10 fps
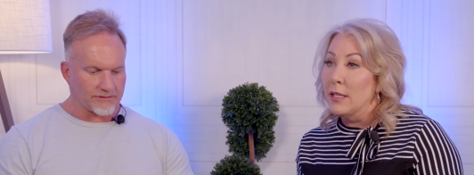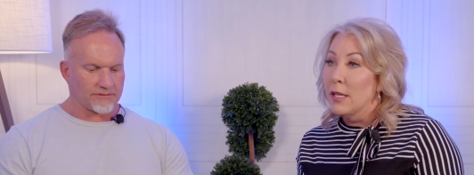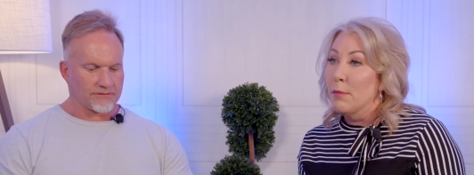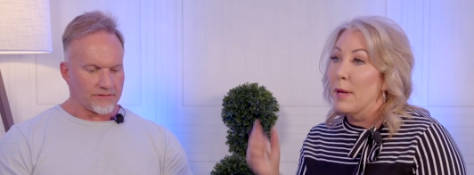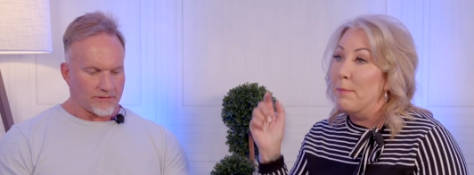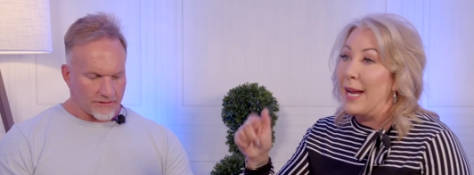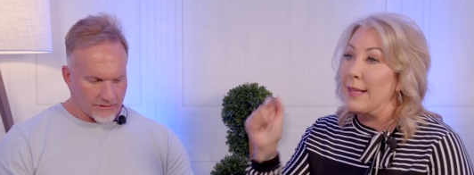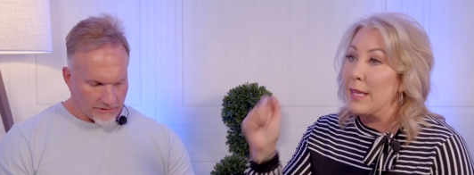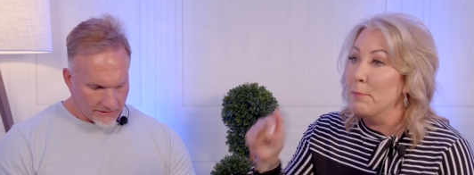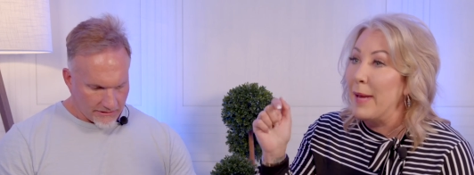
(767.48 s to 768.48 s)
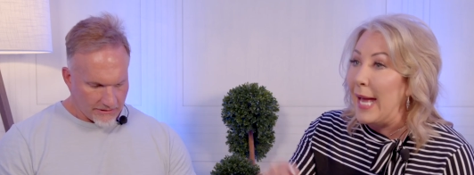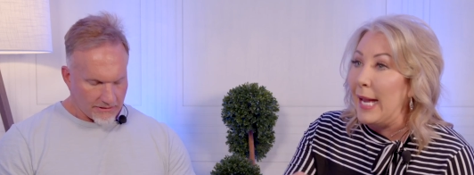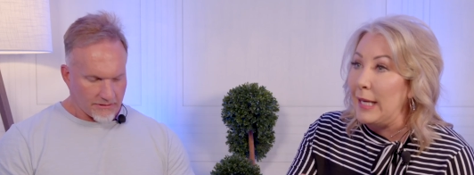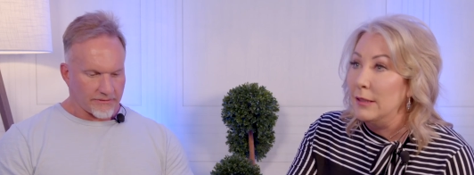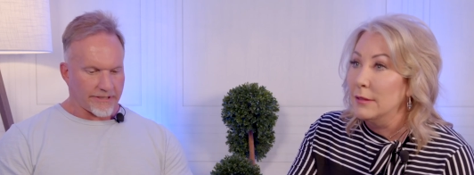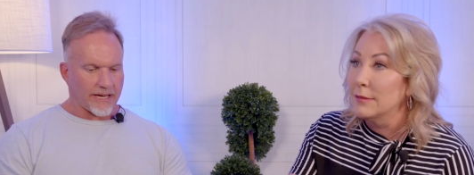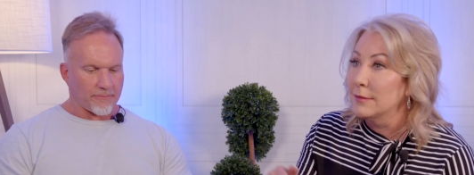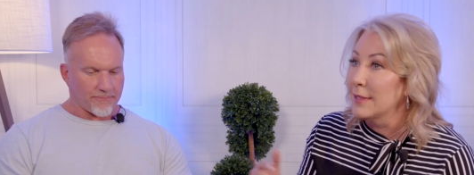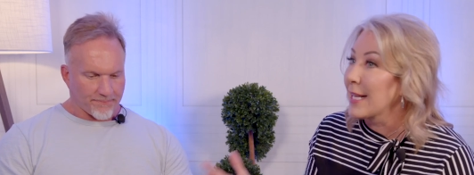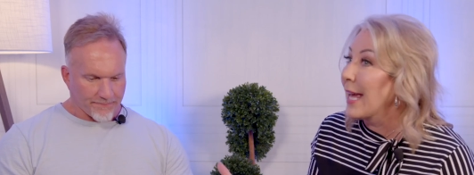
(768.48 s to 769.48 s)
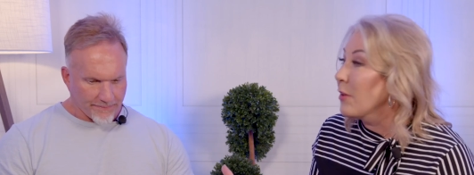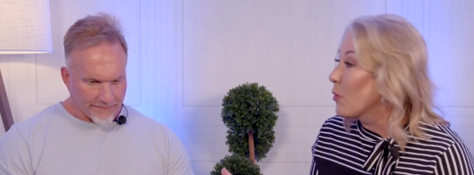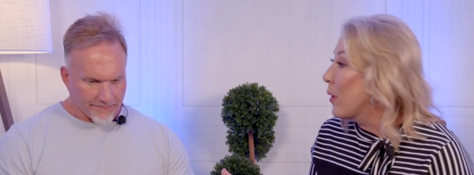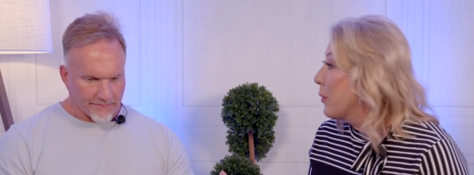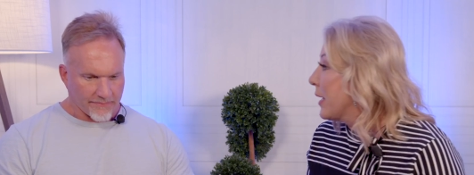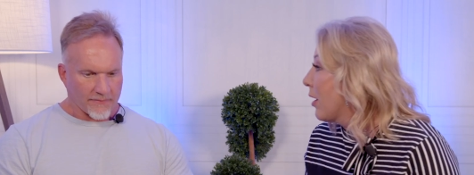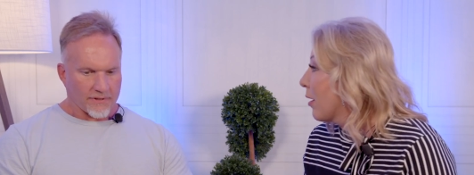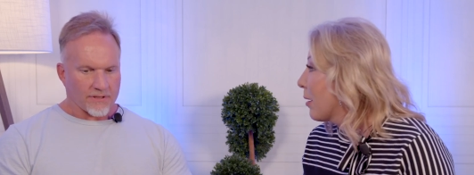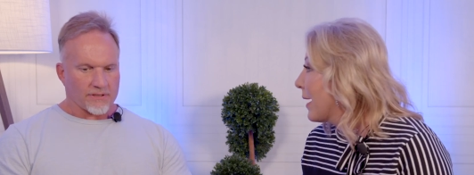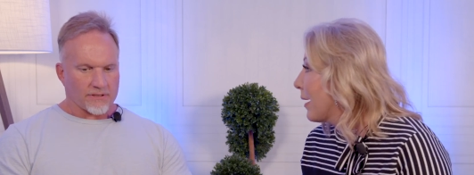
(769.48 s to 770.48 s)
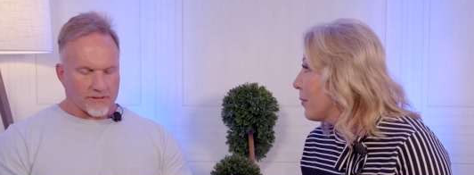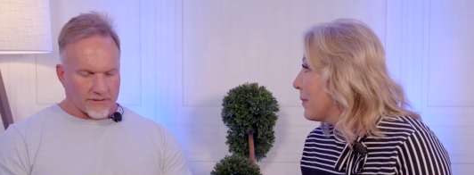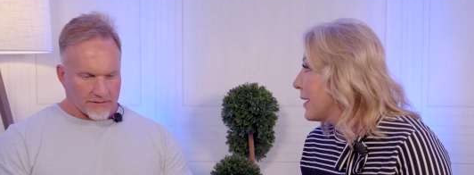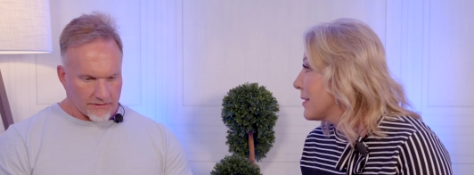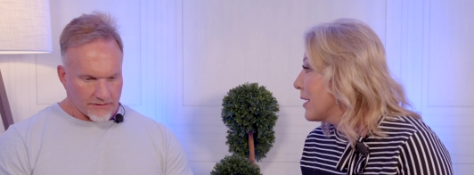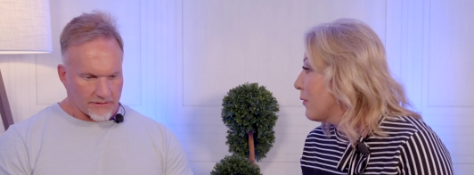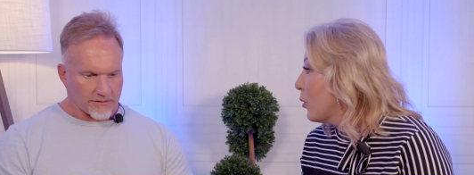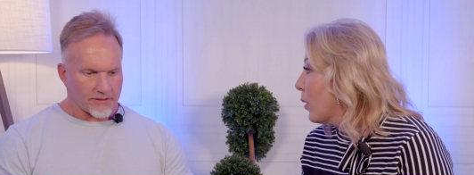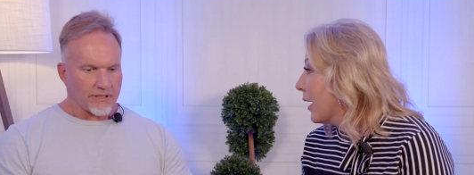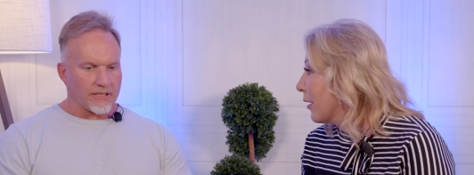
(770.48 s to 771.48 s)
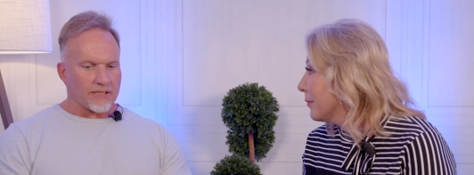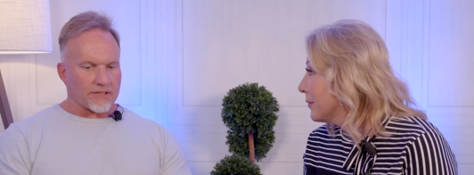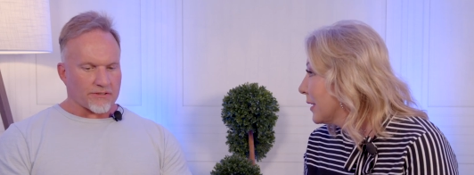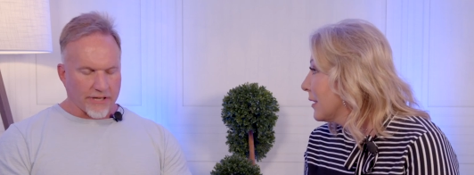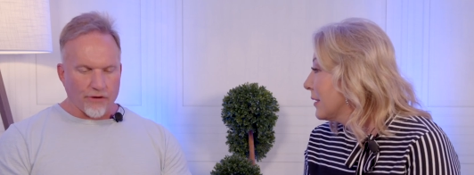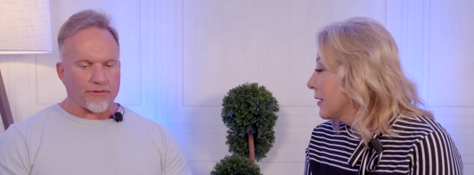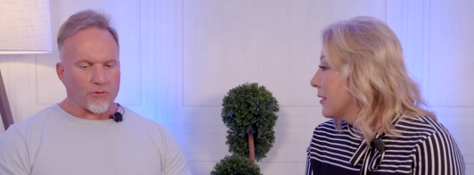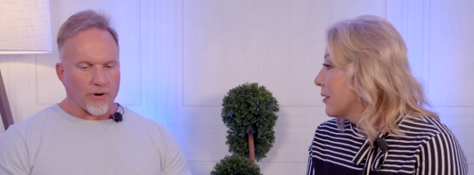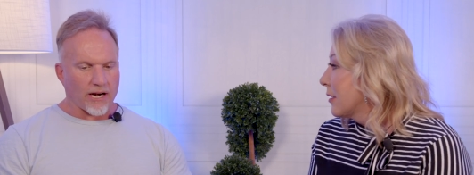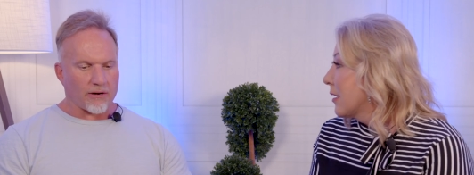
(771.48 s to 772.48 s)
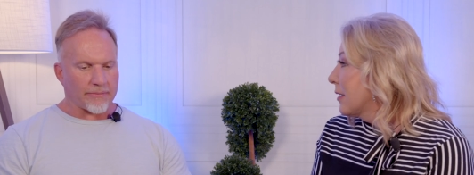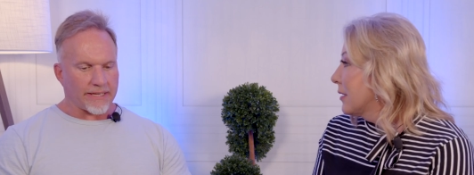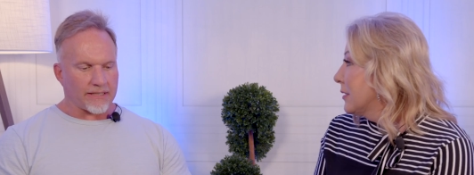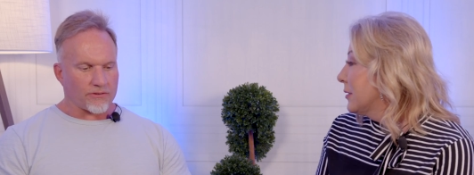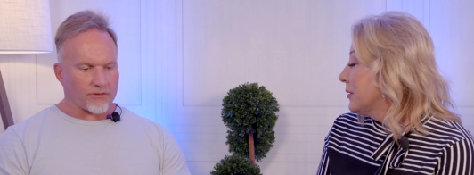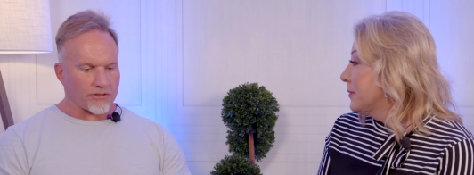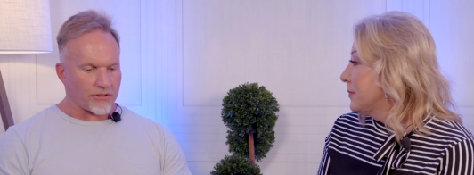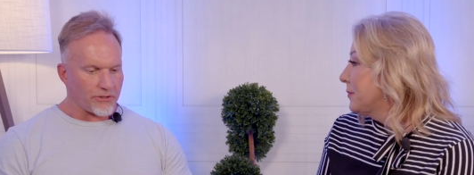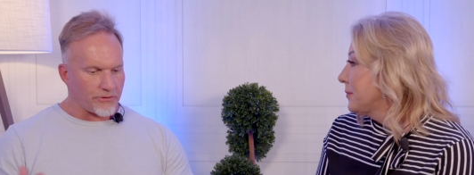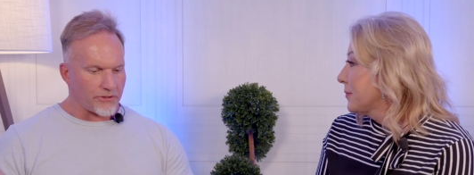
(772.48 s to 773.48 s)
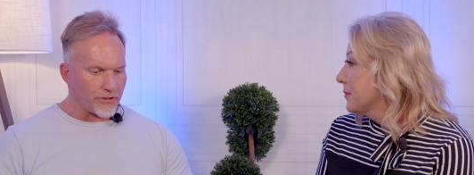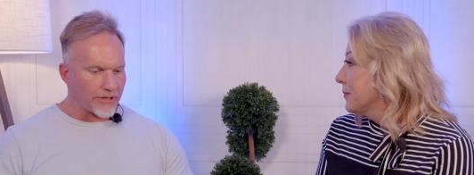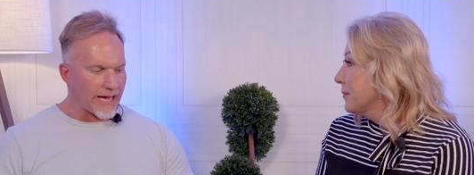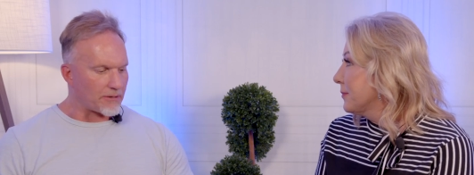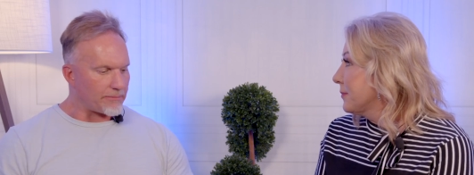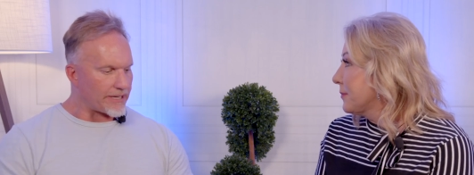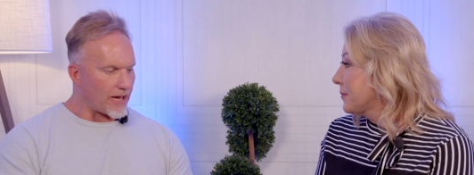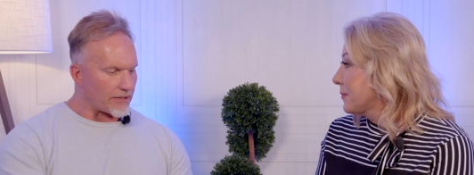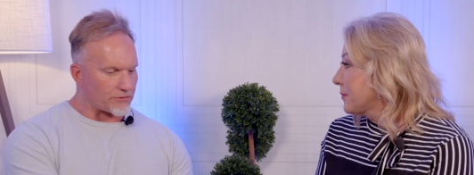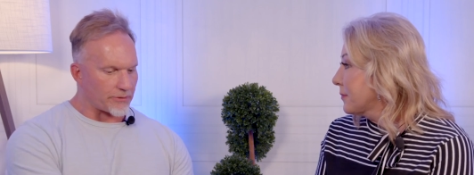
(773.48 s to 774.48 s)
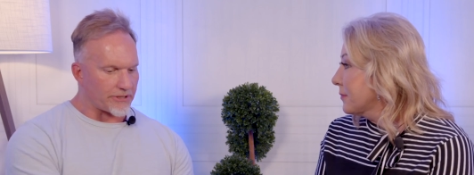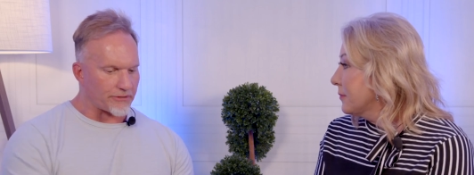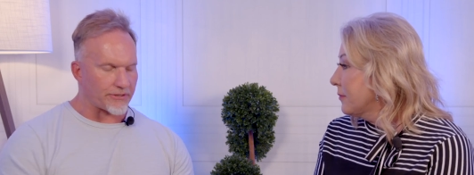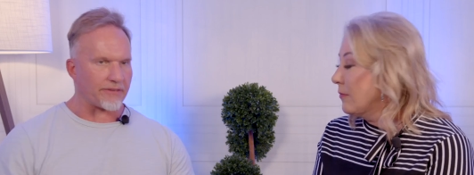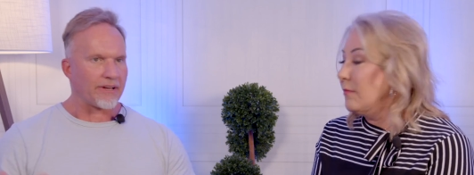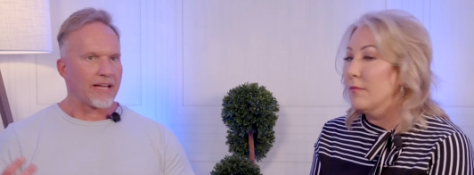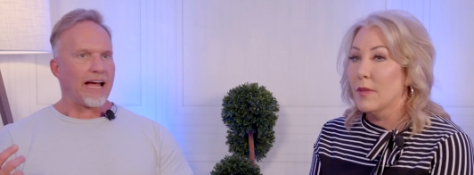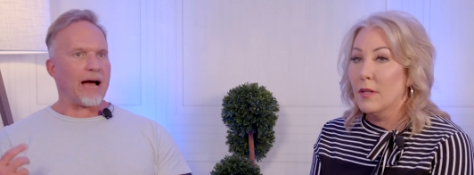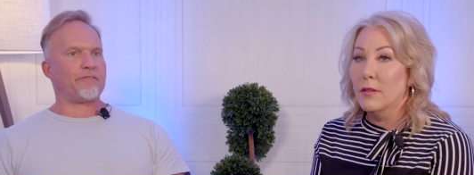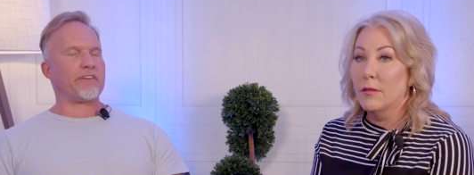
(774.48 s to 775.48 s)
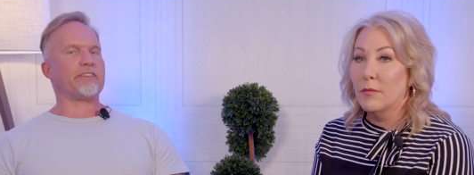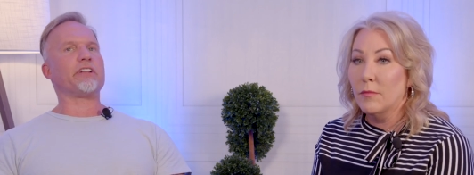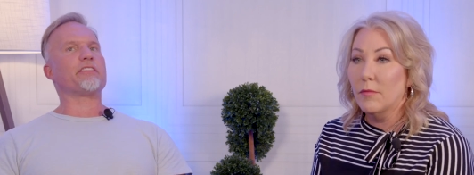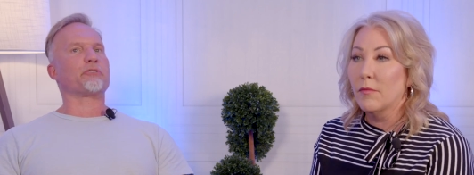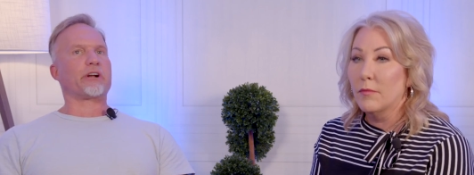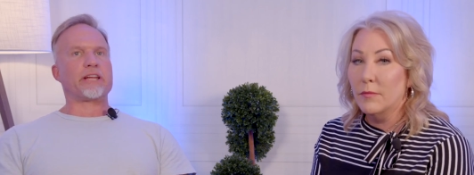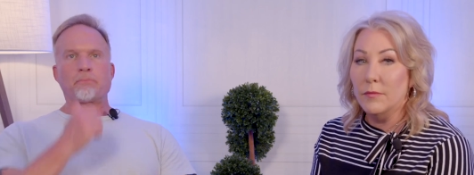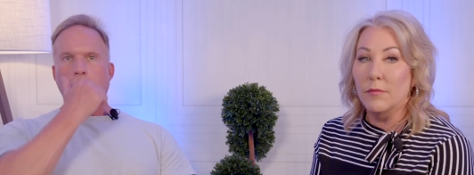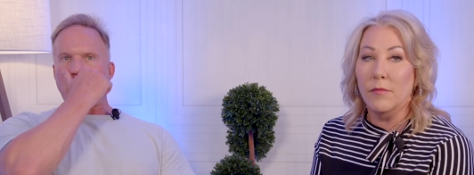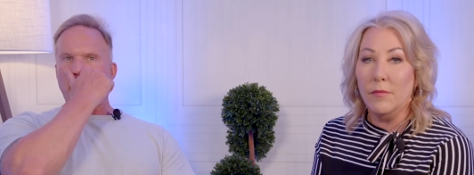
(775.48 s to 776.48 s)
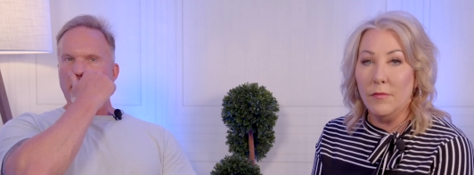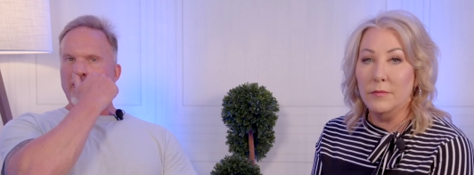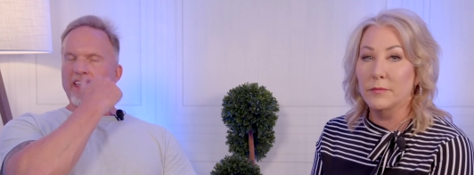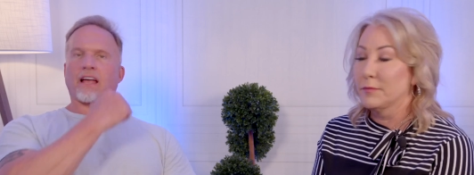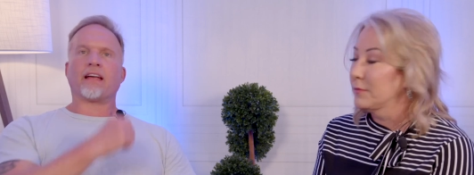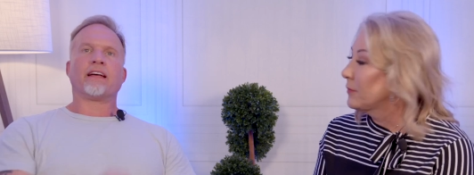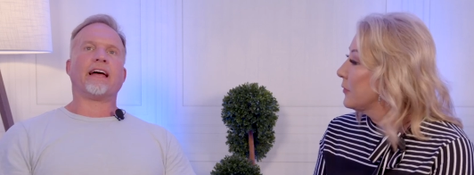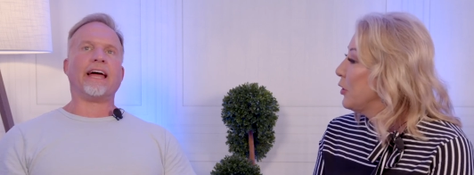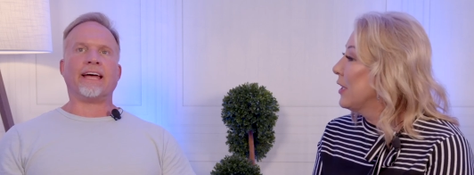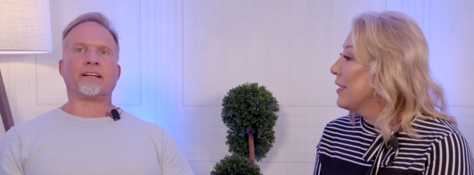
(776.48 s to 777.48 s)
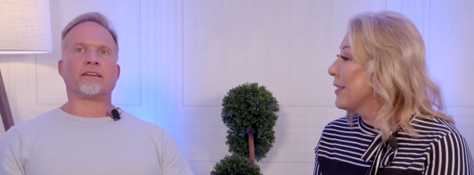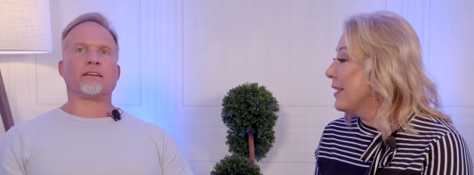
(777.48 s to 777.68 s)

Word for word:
Speaker 1: mm-hmm. but make them pay. Yeah. It's kind of the way we are about being self aware.
Speaker 2: Self aware means you, you got to be honest with yourself. I'm 53. You and look